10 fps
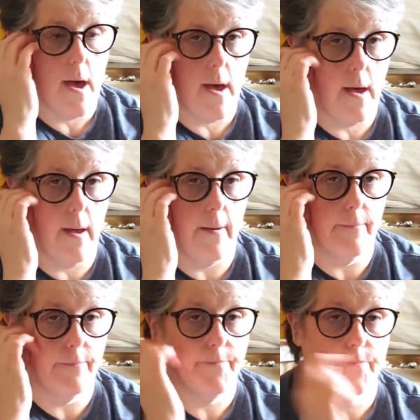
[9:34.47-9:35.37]

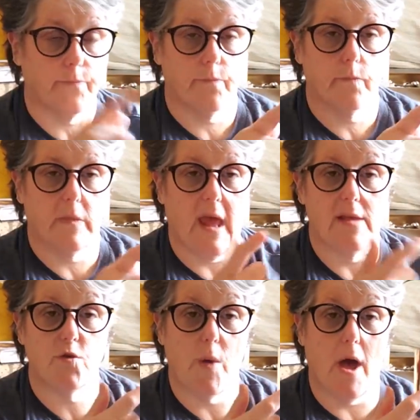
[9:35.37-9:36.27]

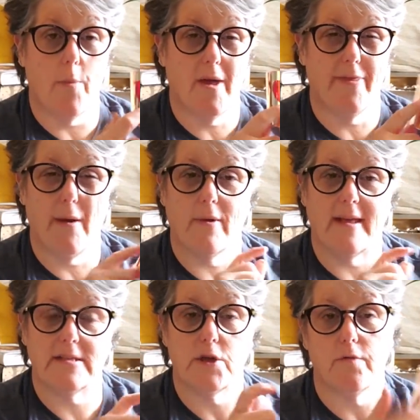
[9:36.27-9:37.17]
as well, but they were
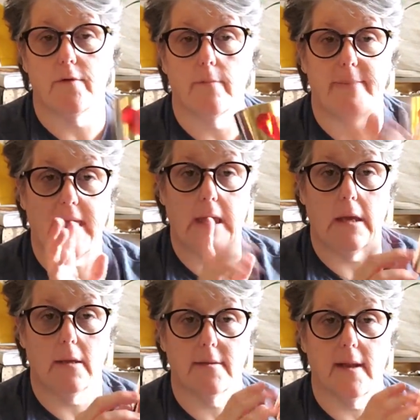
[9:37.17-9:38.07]
like silver and
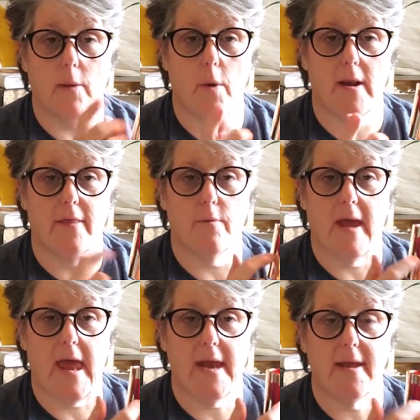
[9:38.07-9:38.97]
pinks, and I wanted the
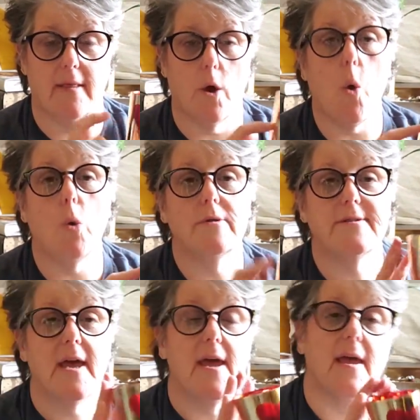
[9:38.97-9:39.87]
red and the
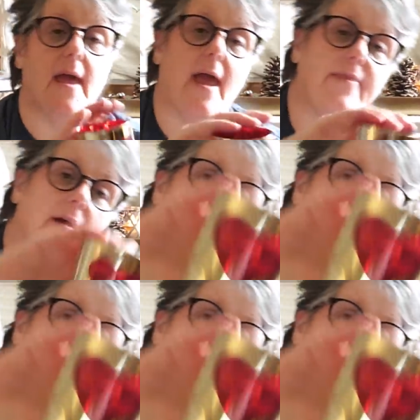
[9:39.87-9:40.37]
golds. And